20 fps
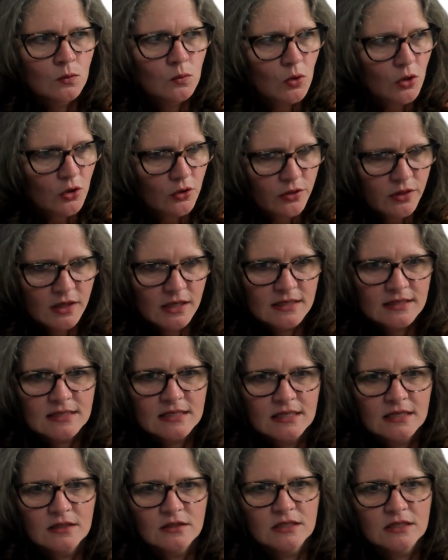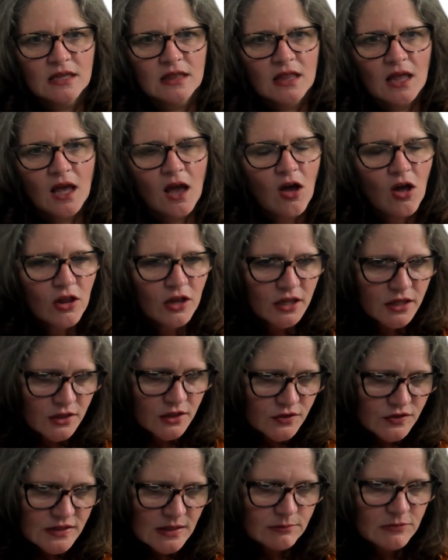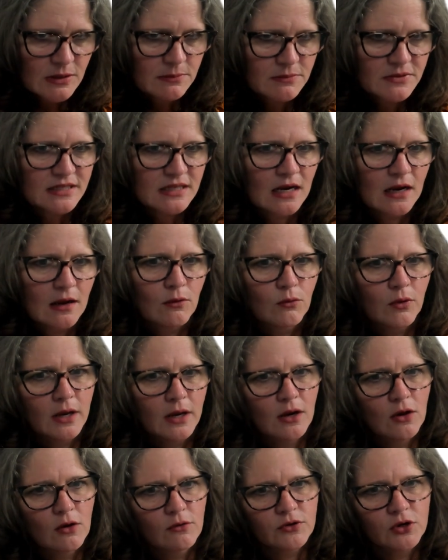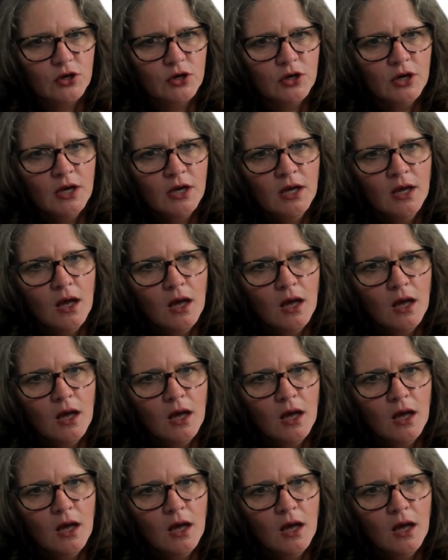worthless, guilty, all of those symptoms that I went over.